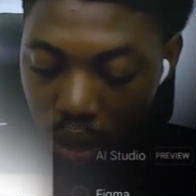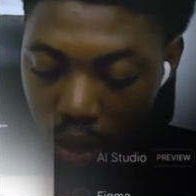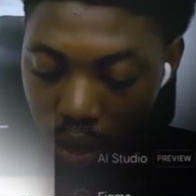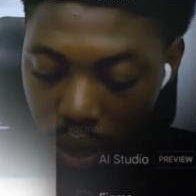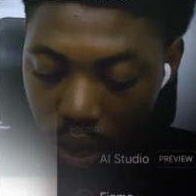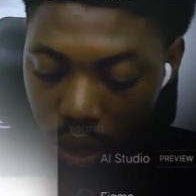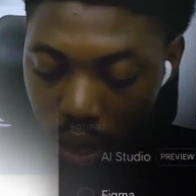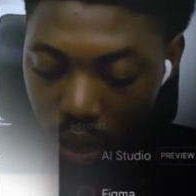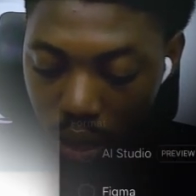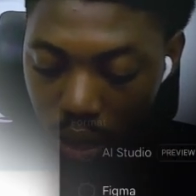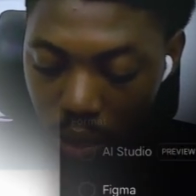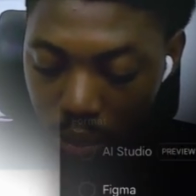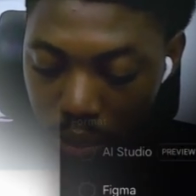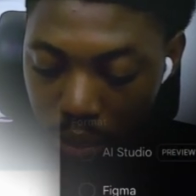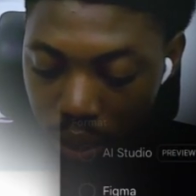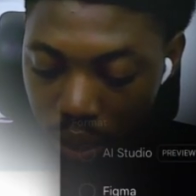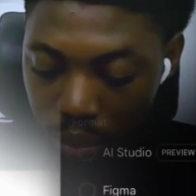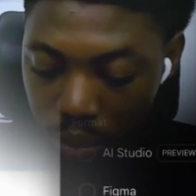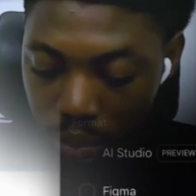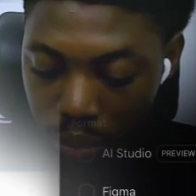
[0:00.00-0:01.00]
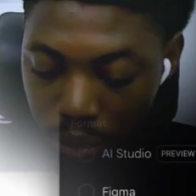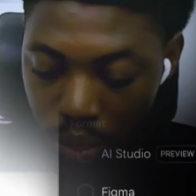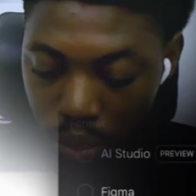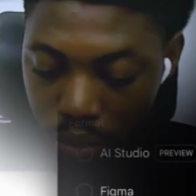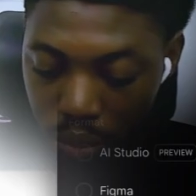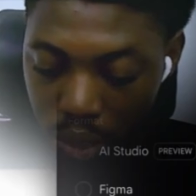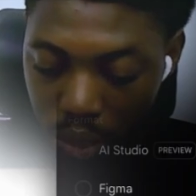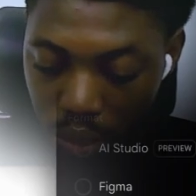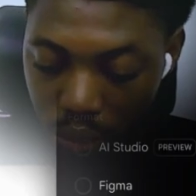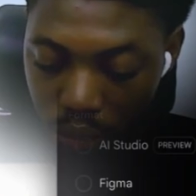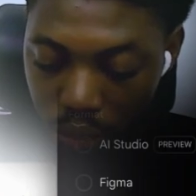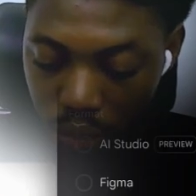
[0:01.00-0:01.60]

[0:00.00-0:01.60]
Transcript: You can copy the prompts. If